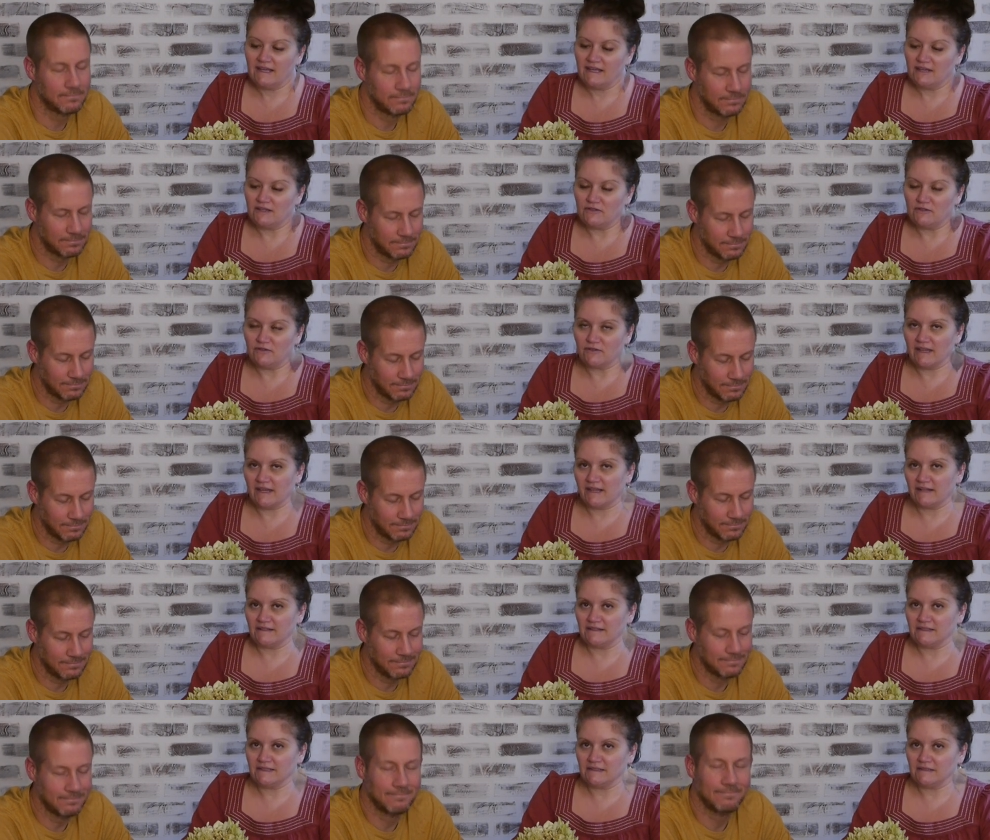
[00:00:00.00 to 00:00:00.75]
Speaker 1: you'll
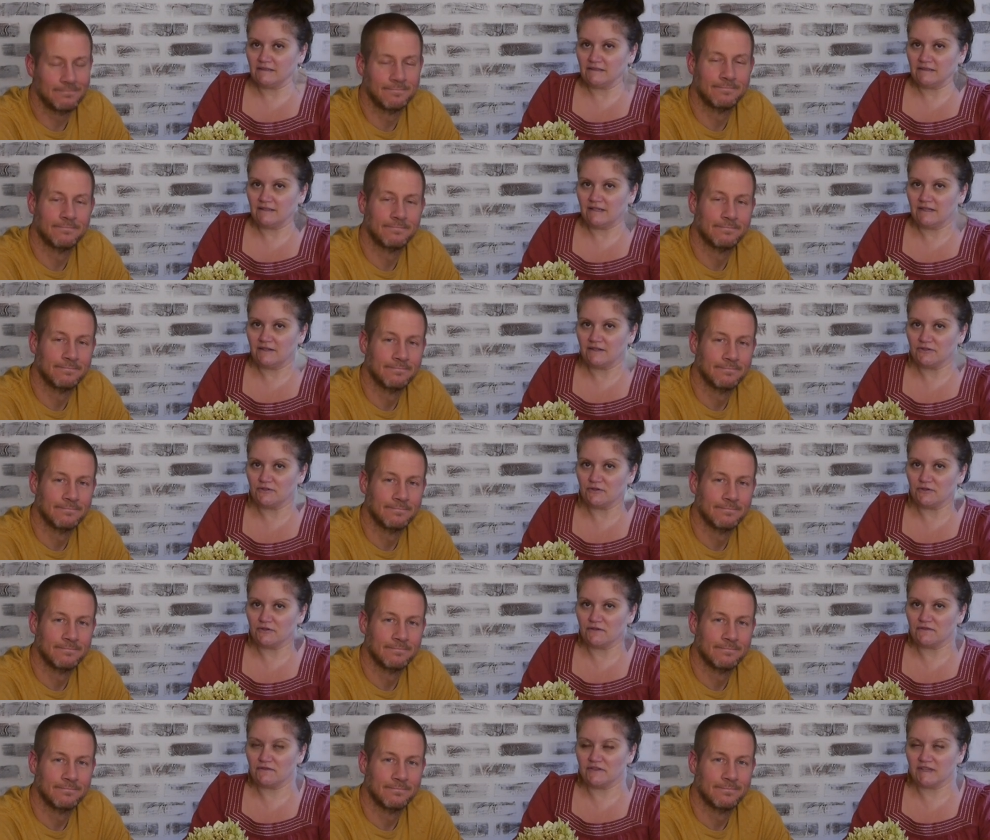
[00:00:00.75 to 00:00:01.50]
get a little
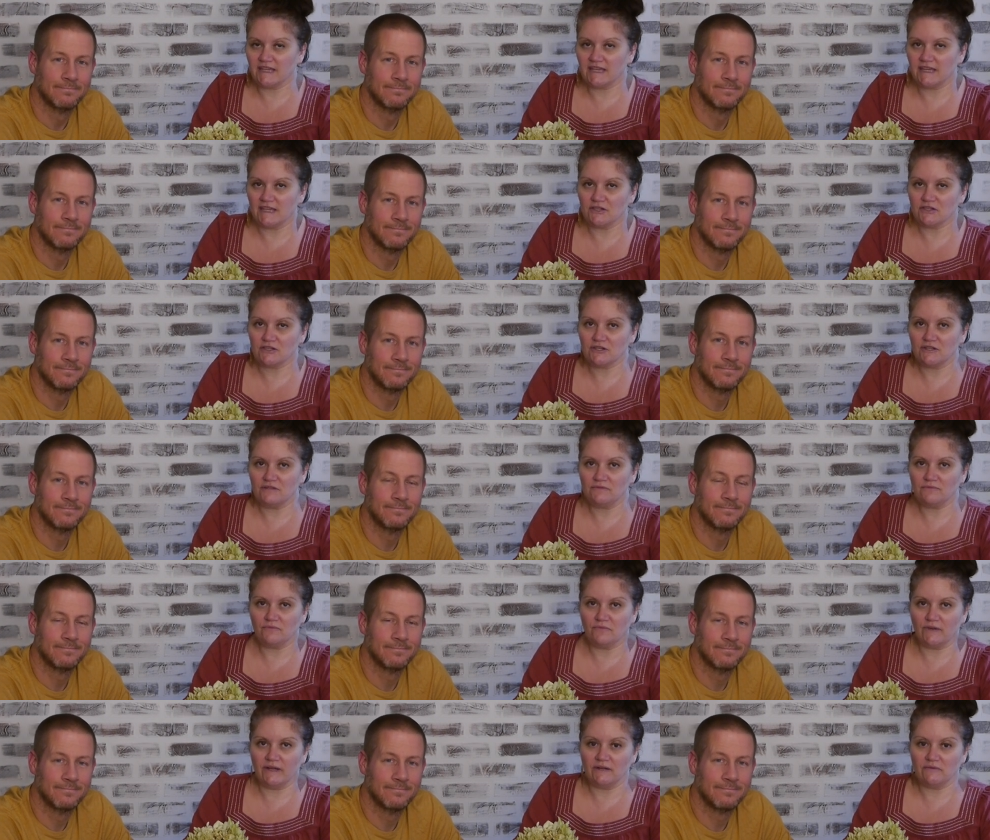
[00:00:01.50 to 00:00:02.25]
notification
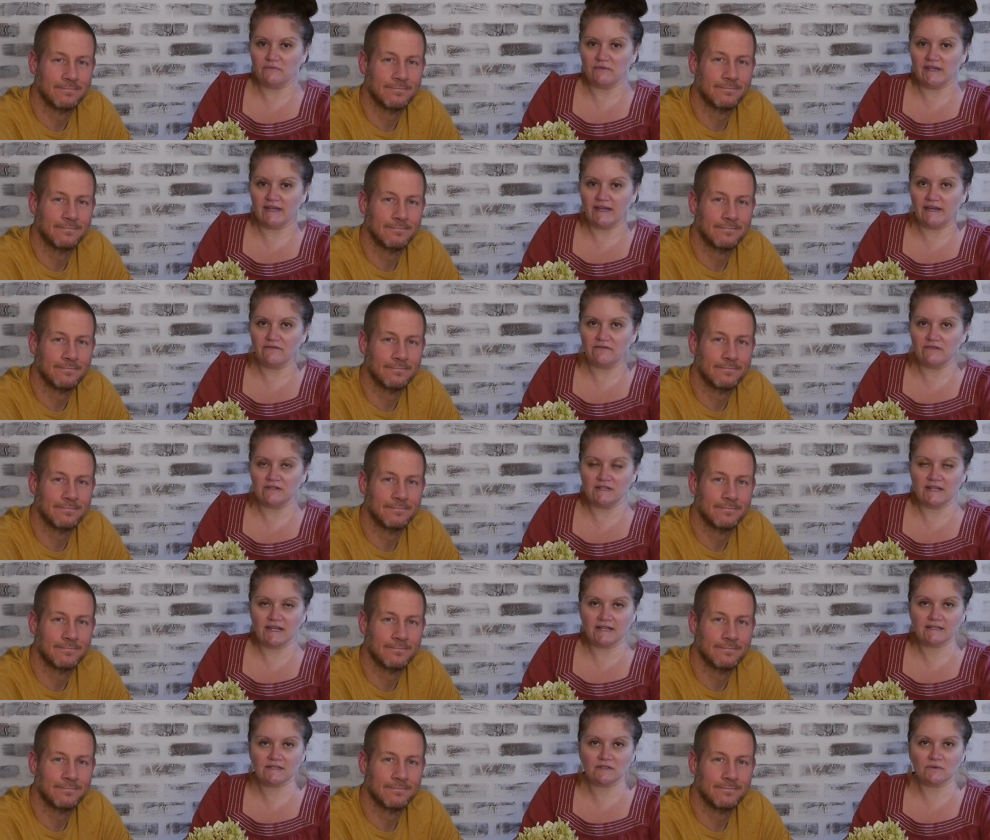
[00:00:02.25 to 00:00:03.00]
when we have the
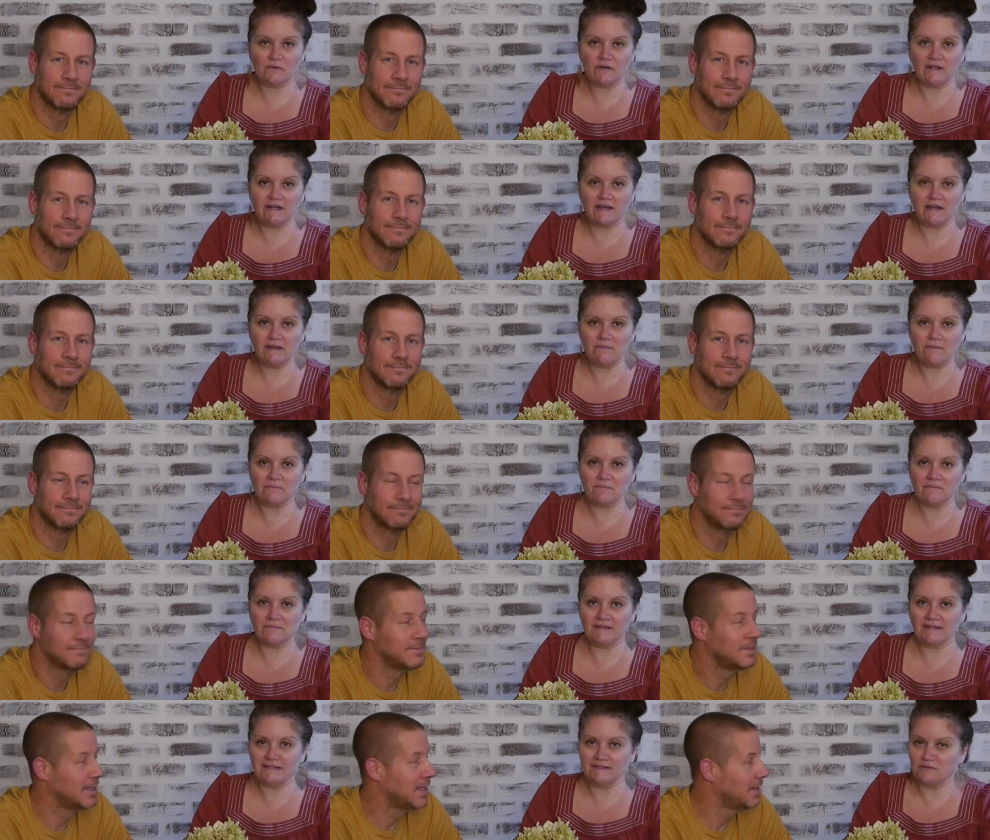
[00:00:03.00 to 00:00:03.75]
next one up
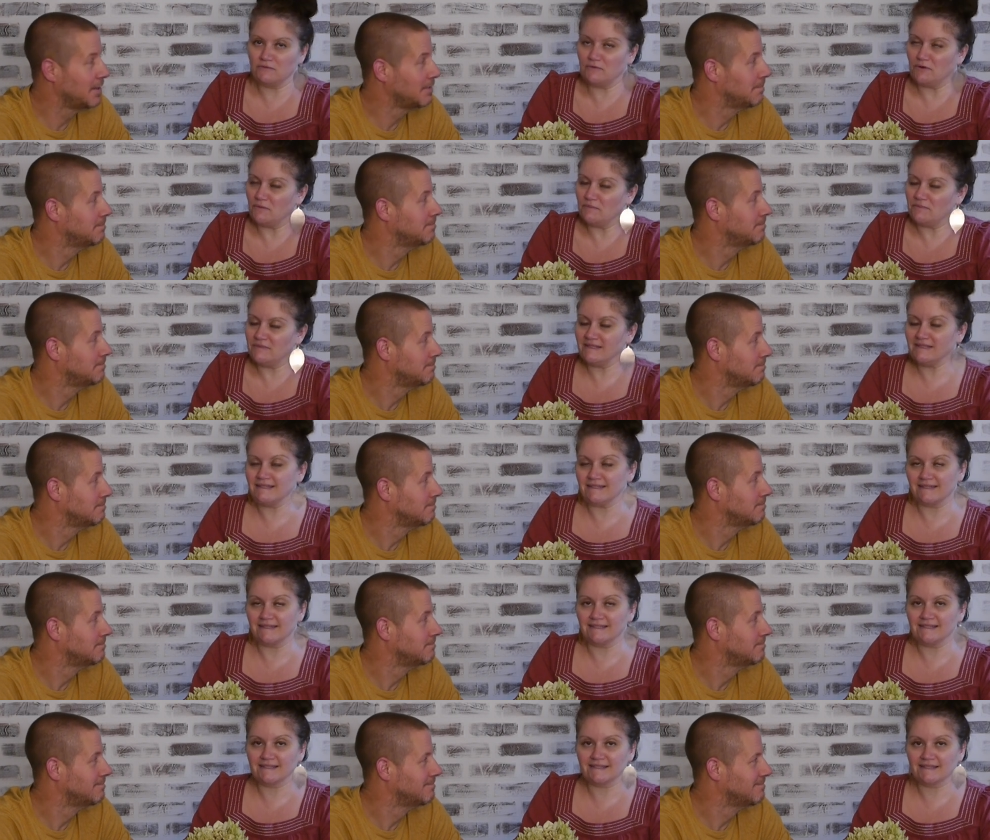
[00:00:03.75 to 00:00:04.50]
and you won't miss
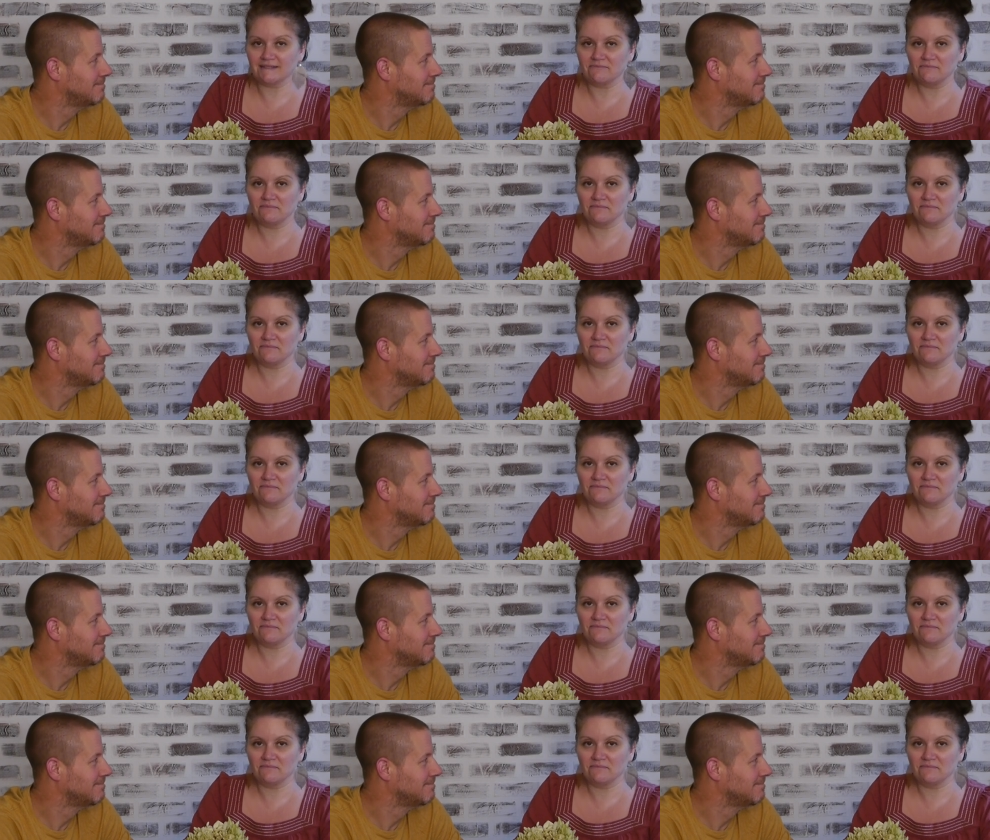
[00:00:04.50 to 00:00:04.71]
us.